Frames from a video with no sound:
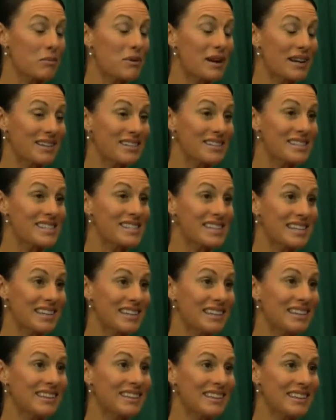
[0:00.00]

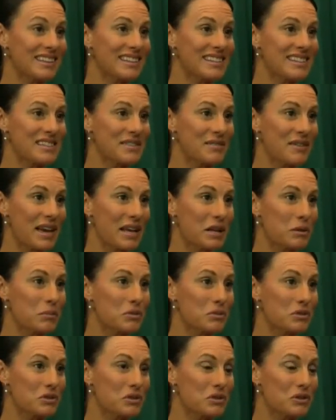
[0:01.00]
pregnancy that it's
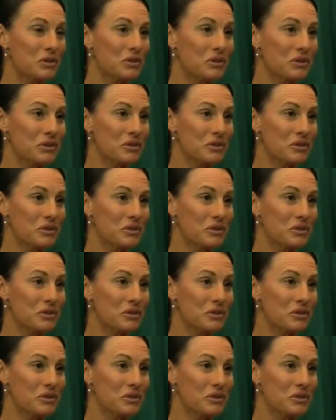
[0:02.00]
available to you.